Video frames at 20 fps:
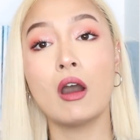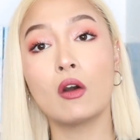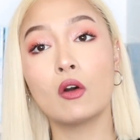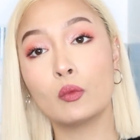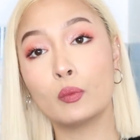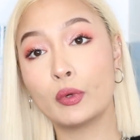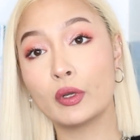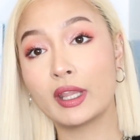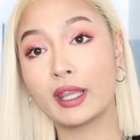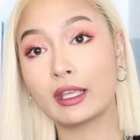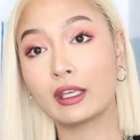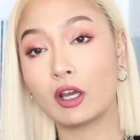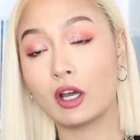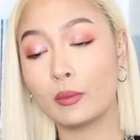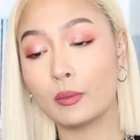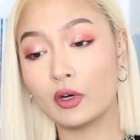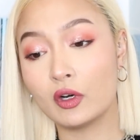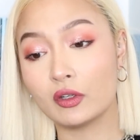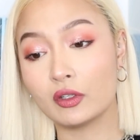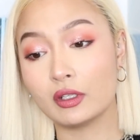Oh, but like,
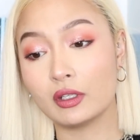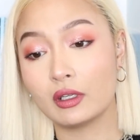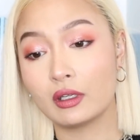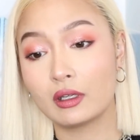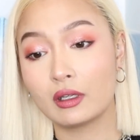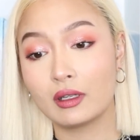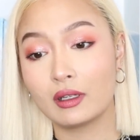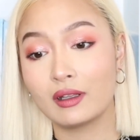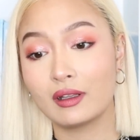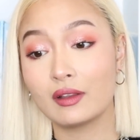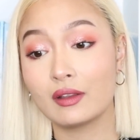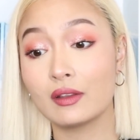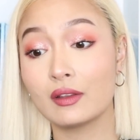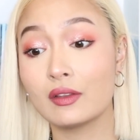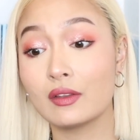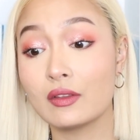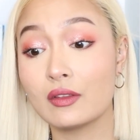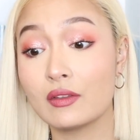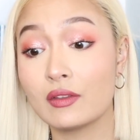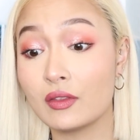come on,
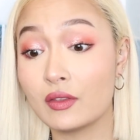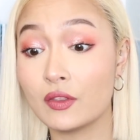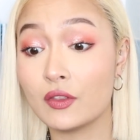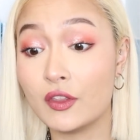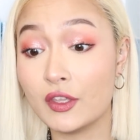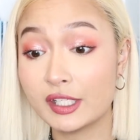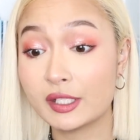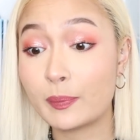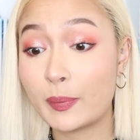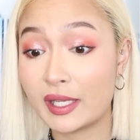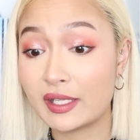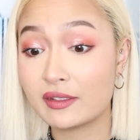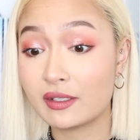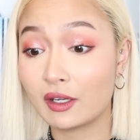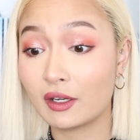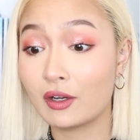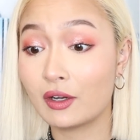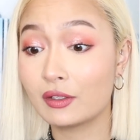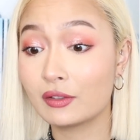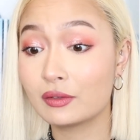this
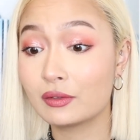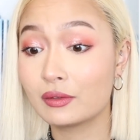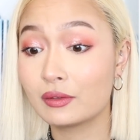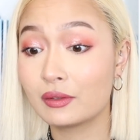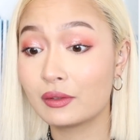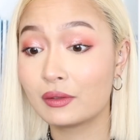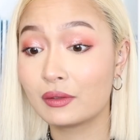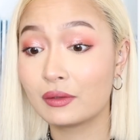PENTAGON